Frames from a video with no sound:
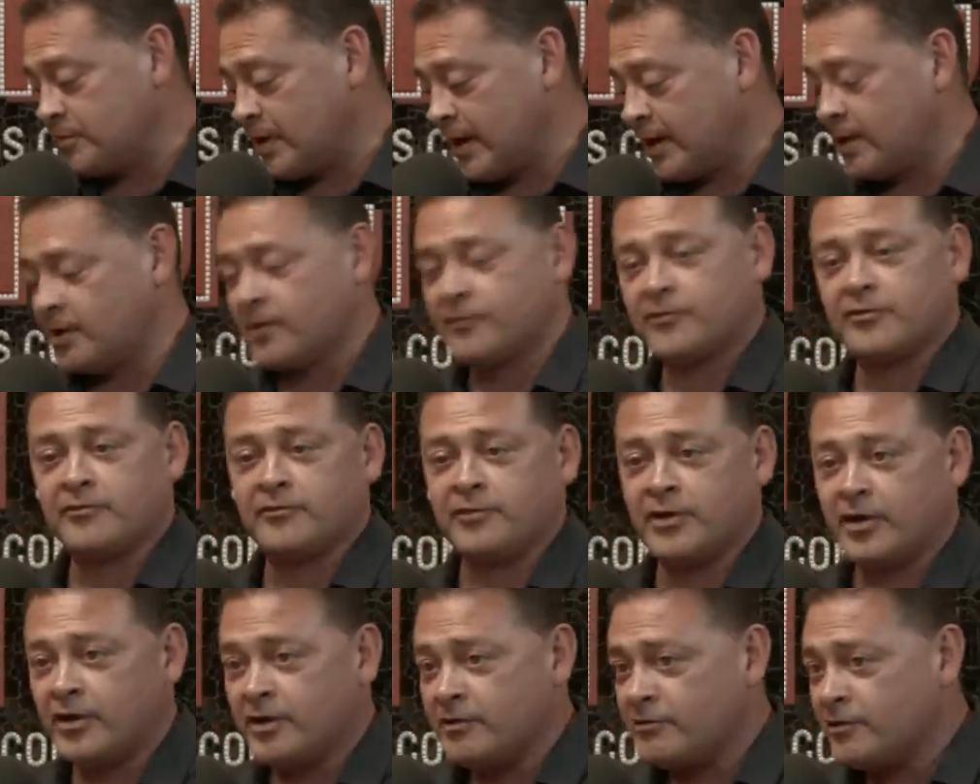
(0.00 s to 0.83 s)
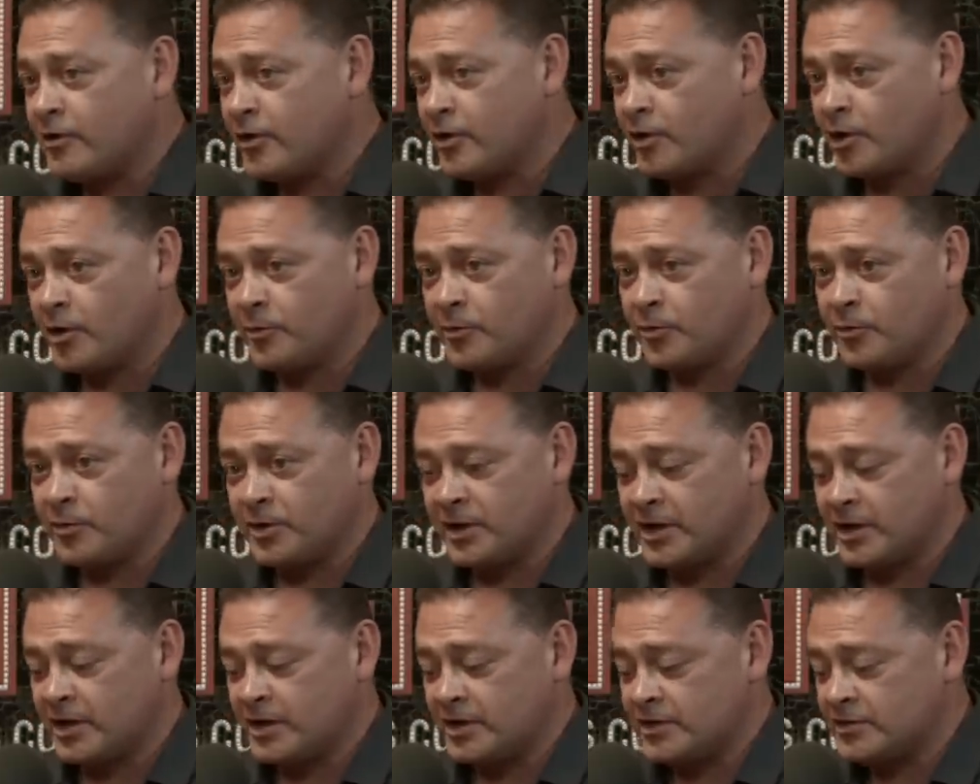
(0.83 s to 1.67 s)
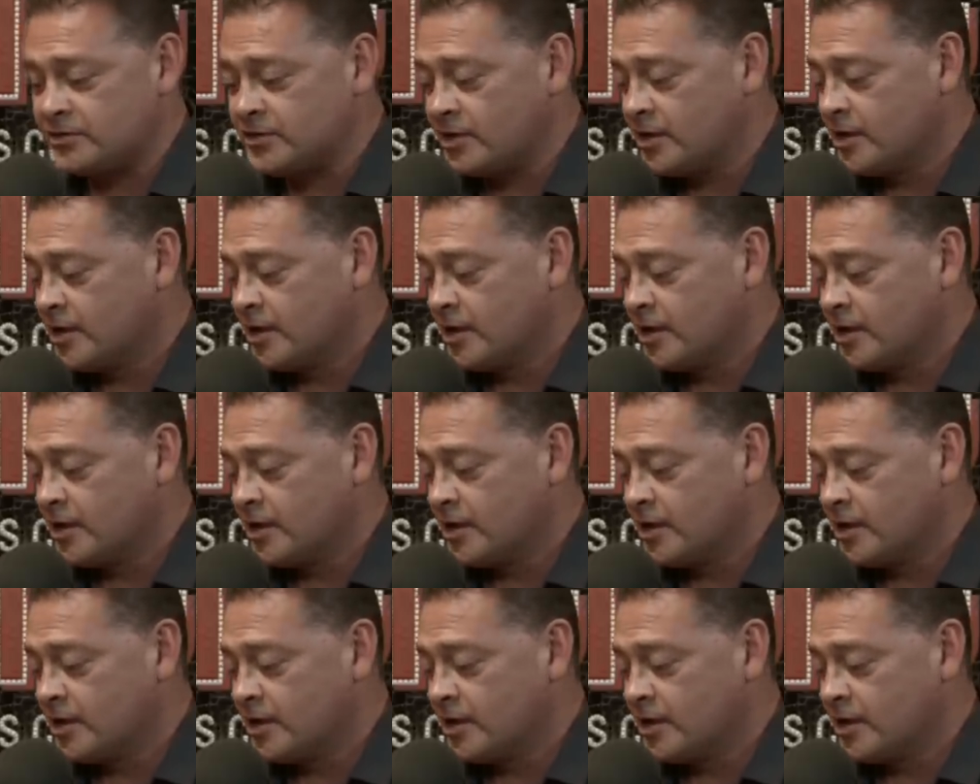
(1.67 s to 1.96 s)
I come from very, very humble beginnings.